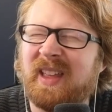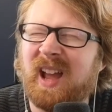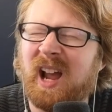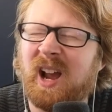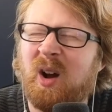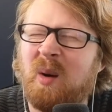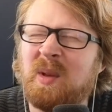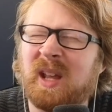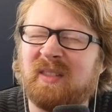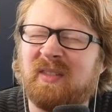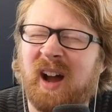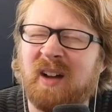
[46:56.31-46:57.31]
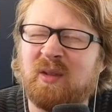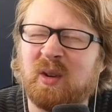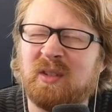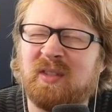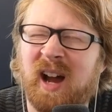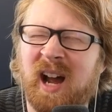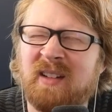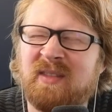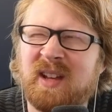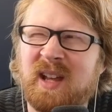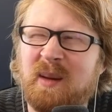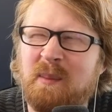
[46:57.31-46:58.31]
I got home at like 5:45,
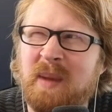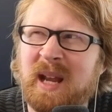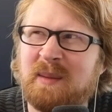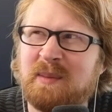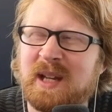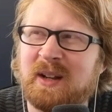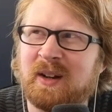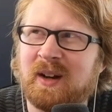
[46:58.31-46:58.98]
made them dinner,